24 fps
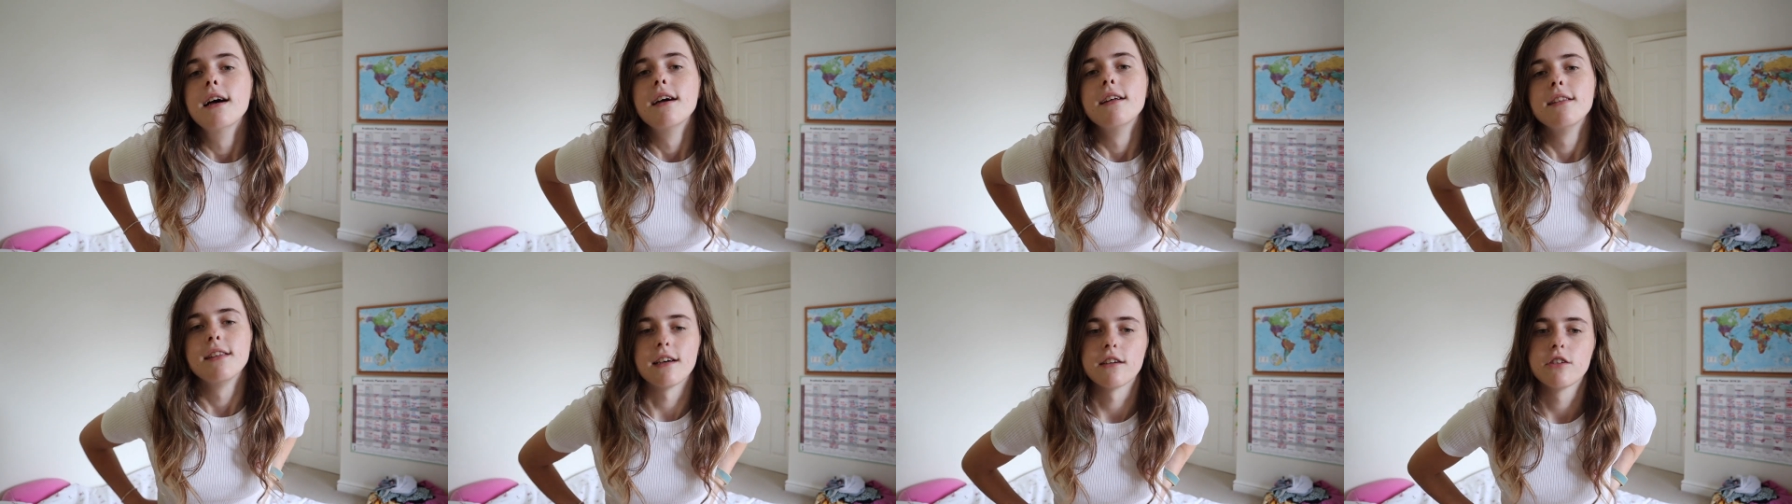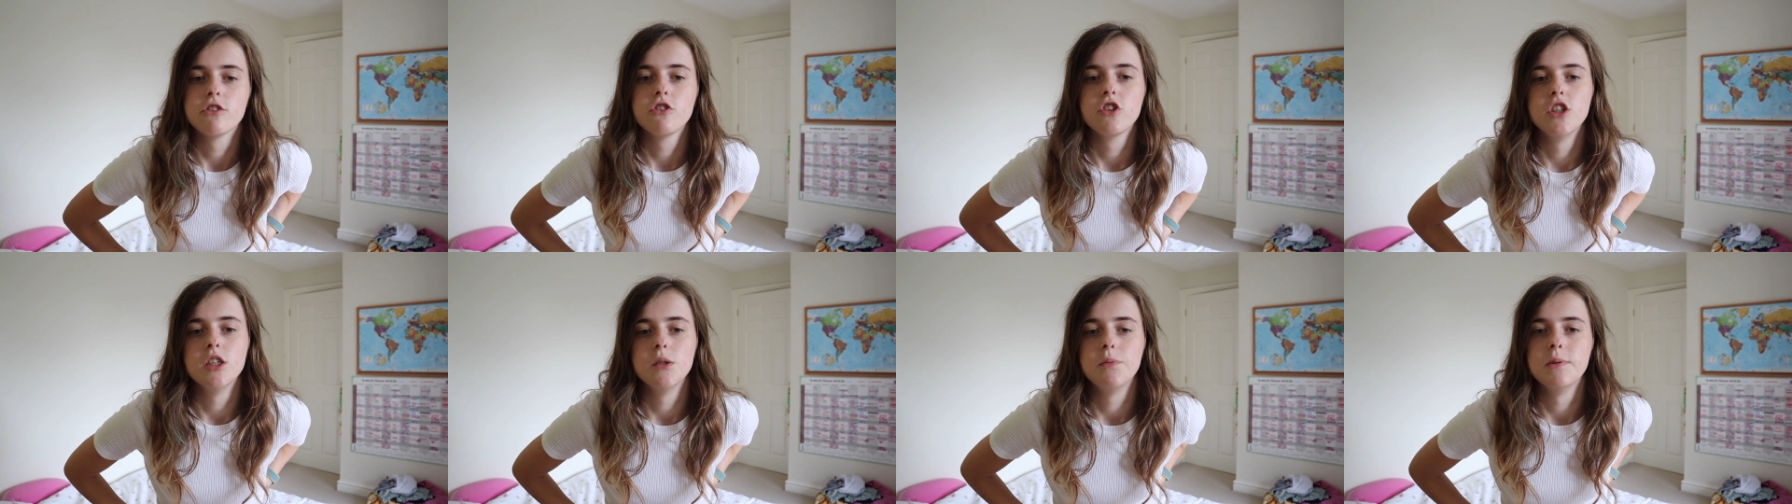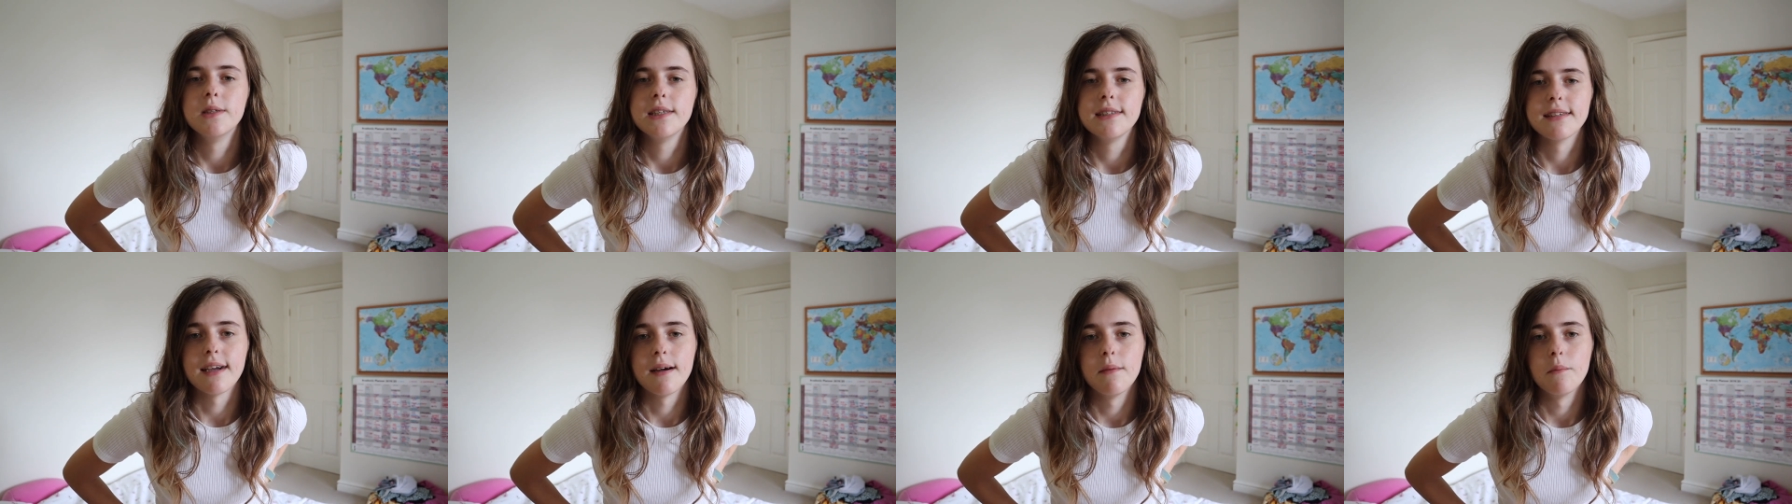that's a stupid
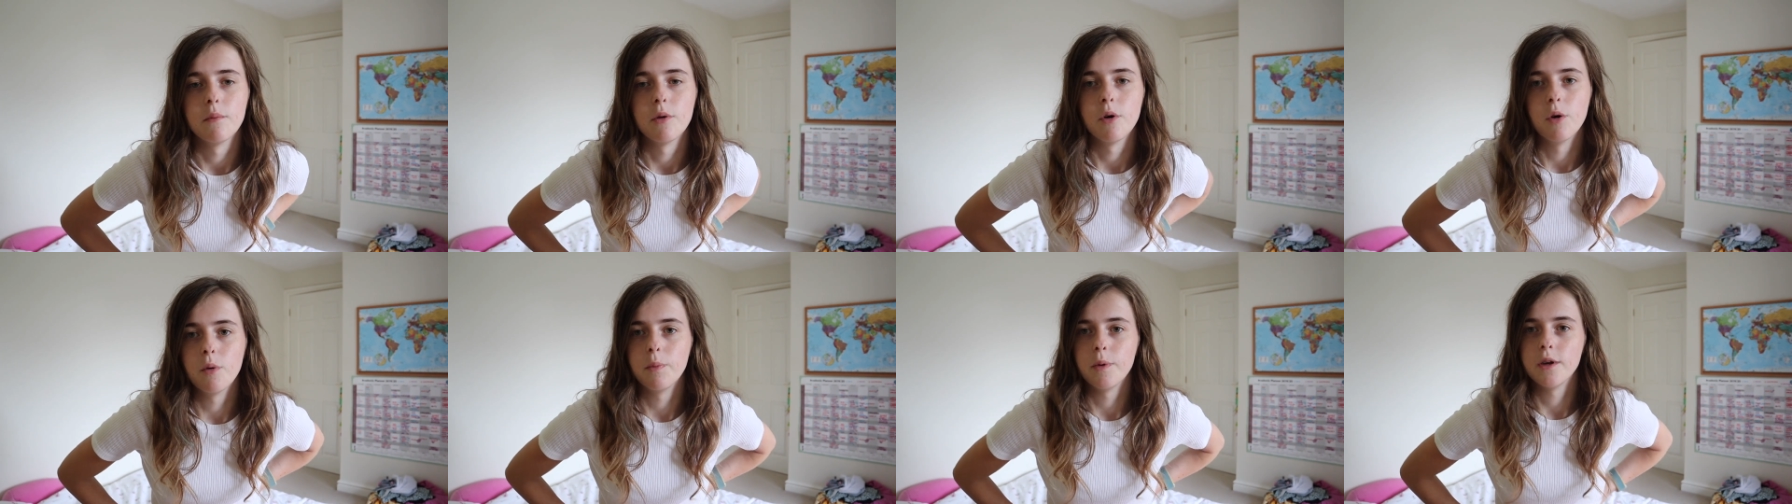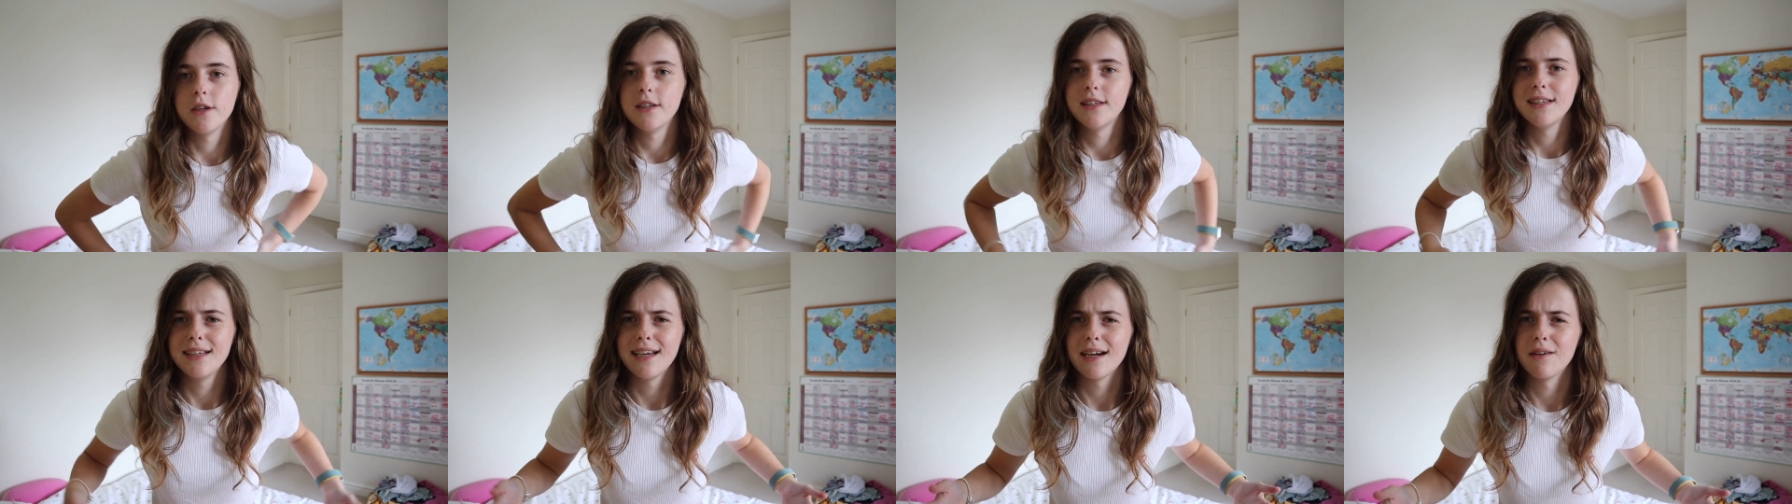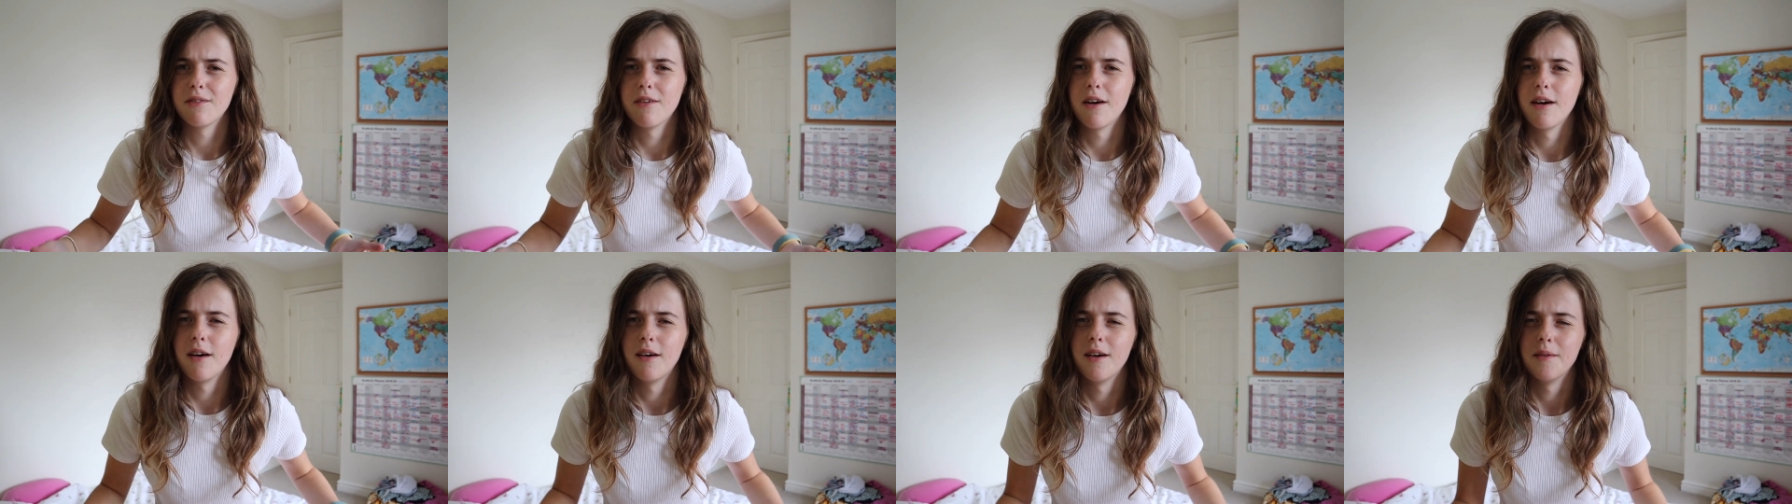example, but you get
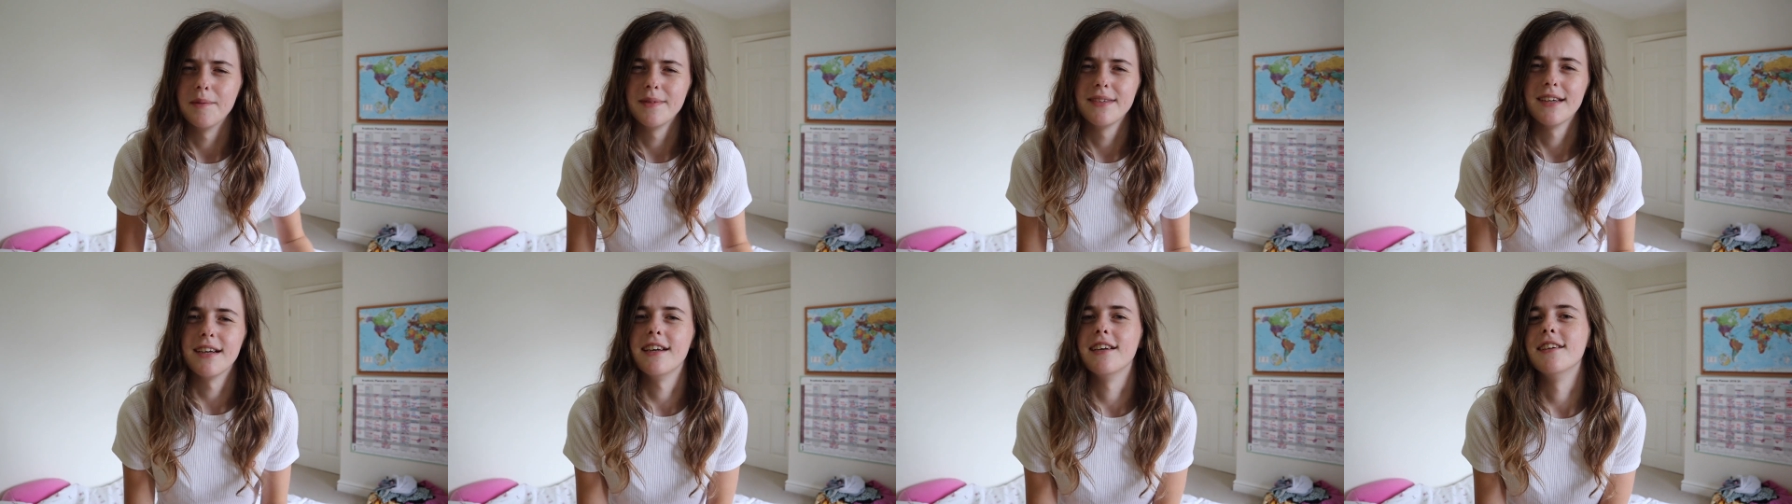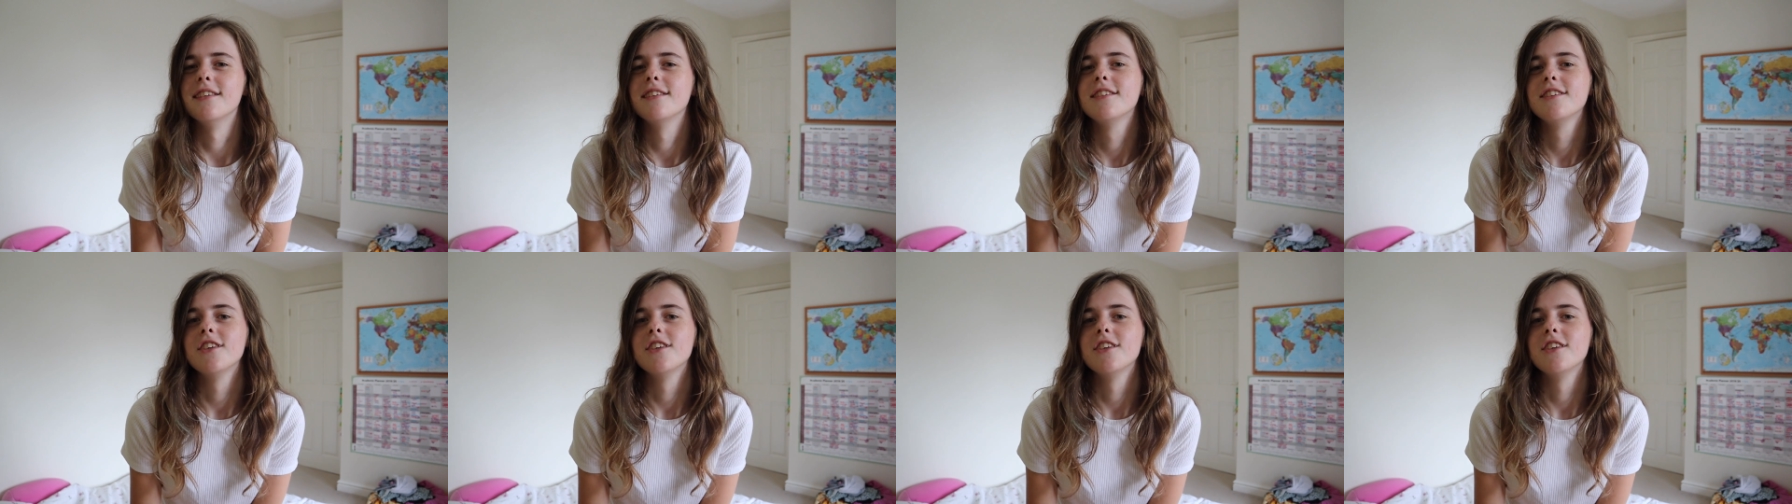what I'm saying.